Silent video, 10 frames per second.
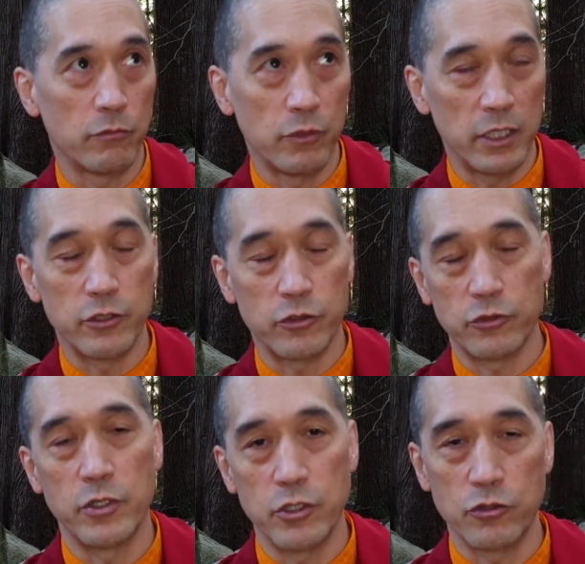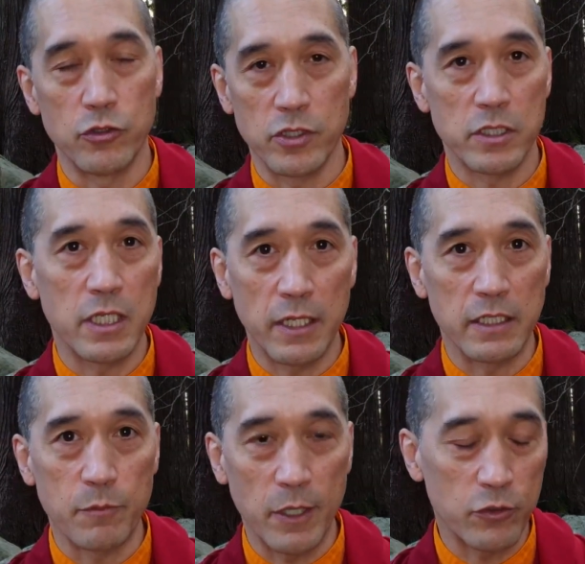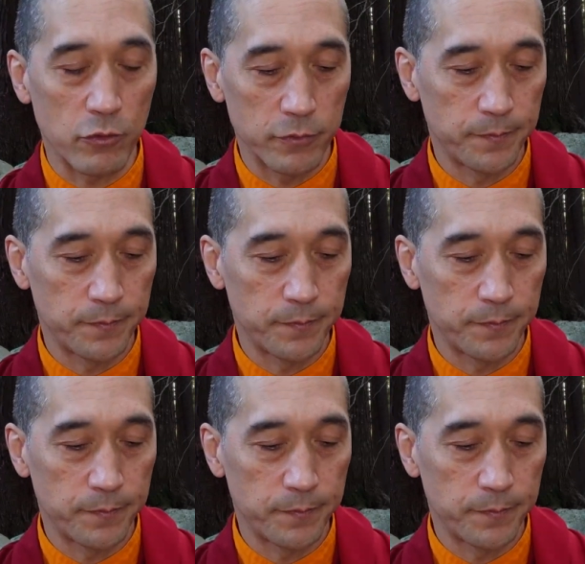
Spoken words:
religious traditions. It's nothing special.